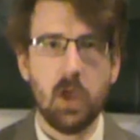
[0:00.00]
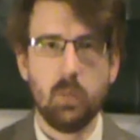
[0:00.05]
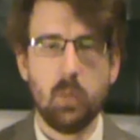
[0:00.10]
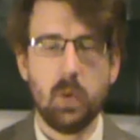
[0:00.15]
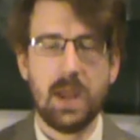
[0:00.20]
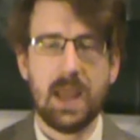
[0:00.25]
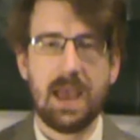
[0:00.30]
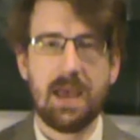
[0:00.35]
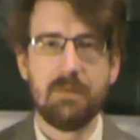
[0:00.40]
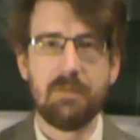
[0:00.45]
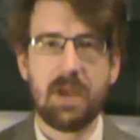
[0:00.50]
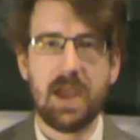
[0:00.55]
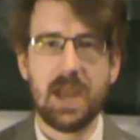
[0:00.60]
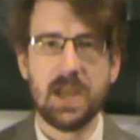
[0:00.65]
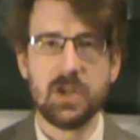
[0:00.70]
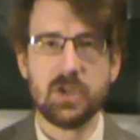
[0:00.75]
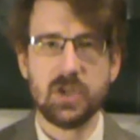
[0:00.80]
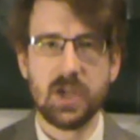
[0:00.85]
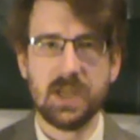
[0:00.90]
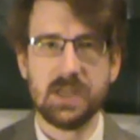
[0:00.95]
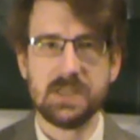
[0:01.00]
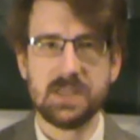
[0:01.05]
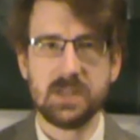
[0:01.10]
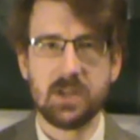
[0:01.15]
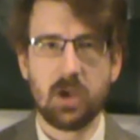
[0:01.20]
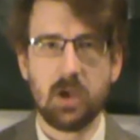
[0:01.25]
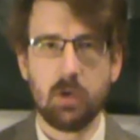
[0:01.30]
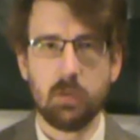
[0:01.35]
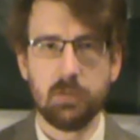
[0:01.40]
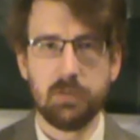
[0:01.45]
We have AJ
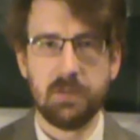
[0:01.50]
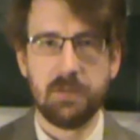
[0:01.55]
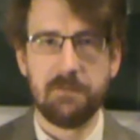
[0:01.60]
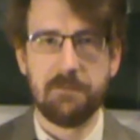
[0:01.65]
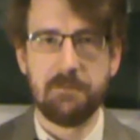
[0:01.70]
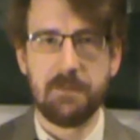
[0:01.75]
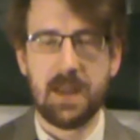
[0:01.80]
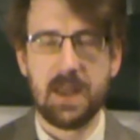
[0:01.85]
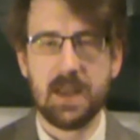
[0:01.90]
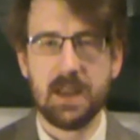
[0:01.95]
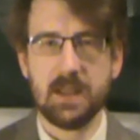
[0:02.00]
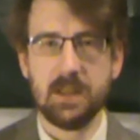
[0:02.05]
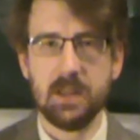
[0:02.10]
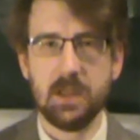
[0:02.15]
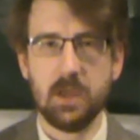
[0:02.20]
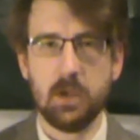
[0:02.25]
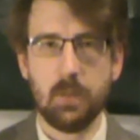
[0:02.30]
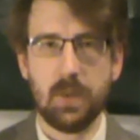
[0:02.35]
Styles defending the